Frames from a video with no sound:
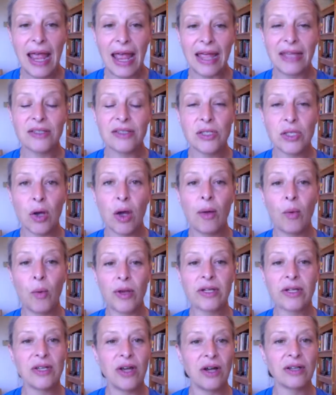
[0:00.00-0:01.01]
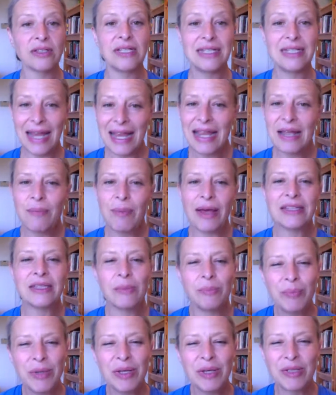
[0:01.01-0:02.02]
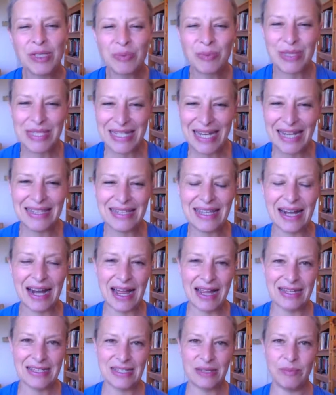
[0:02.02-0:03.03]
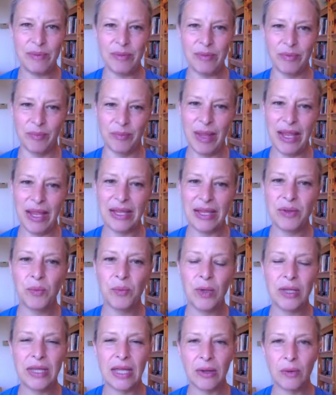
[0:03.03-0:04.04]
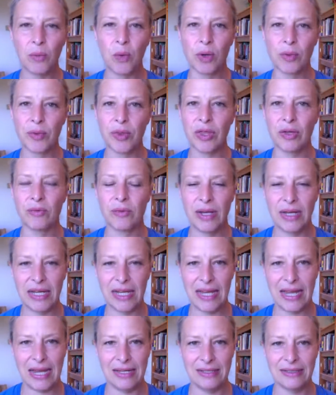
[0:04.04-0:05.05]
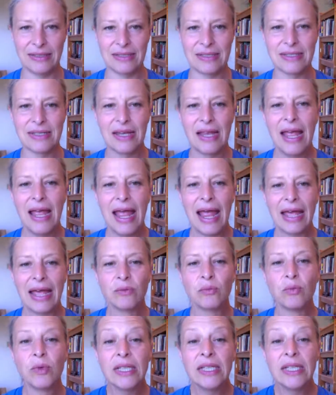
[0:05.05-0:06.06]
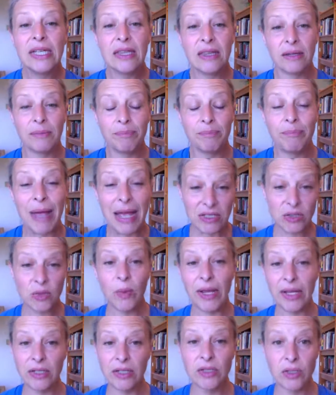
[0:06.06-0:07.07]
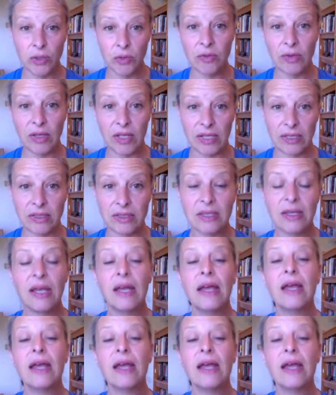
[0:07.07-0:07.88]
And so I want to talk today about the biggest mistake that I see people make when they work with their running cadence, and really the best way to do this